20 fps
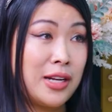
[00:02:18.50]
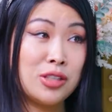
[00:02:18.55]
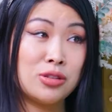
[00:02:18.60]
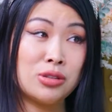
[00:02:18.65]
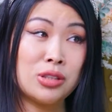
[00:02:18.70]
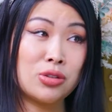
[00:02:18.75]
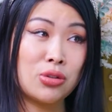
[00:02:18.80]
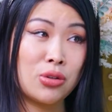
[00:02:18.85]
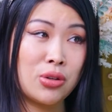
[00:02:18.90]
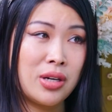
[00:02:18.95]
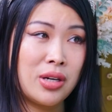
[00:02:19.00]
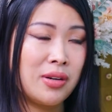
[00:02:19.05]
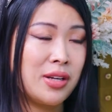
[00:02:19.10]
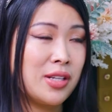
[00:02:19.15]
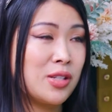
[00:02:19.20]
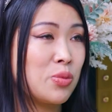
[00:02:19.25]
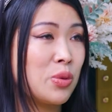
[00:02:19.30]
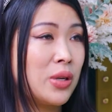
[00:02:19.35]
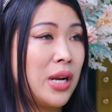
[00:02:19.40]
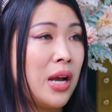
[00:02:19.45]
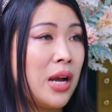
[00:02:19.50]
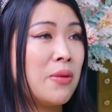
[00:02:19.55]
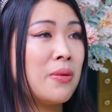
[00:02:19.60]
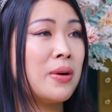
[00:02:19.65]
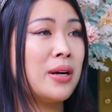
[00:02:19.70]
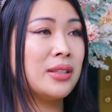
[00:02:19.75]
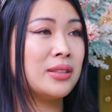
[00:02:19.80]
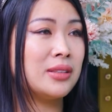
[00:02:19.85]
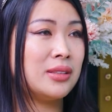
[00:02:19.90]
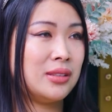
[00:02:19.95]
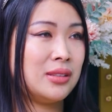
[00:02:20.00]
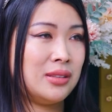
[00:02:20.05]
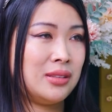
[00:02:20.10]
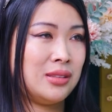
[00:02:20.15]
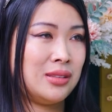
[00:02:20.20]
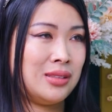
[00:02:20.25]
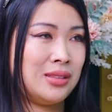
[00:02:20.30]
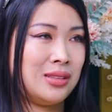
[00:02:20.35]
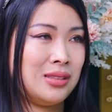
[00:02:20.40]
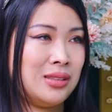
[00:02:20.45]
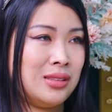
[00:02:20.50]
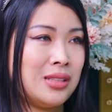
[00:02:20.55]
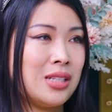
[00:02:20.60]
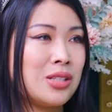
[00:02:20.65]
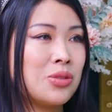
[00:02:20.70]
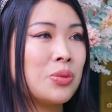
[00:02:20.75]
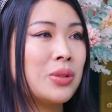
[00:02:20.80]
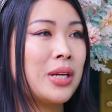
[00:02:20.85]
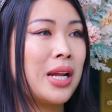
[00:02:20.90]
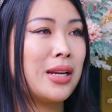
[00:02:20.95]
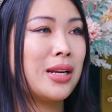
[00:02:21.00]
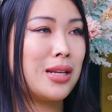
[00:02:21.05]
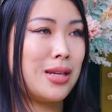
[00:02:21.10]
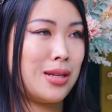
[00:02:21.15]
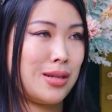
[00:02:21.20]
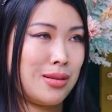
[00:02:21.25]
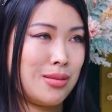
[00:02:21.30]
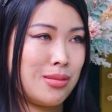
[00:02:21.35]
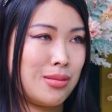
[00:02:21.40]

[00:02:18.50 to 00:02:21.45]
tuna toro is what I want. That's what I need.